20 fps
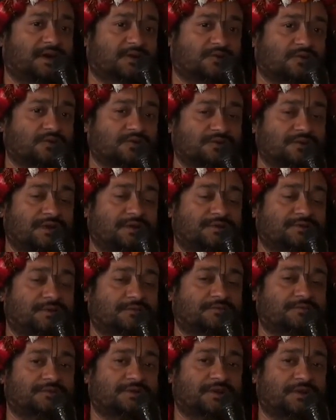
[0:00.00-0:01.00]
associates
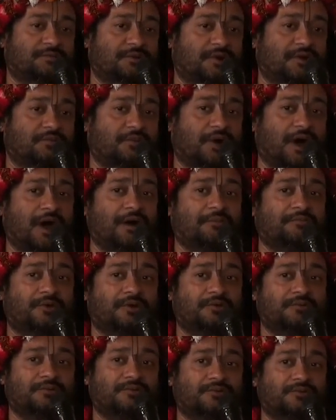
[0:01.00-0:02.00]
of Sriman
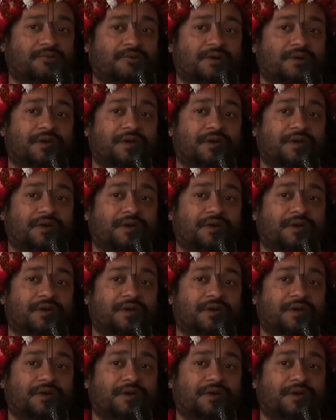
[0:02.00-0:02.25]
Mahaprabhu.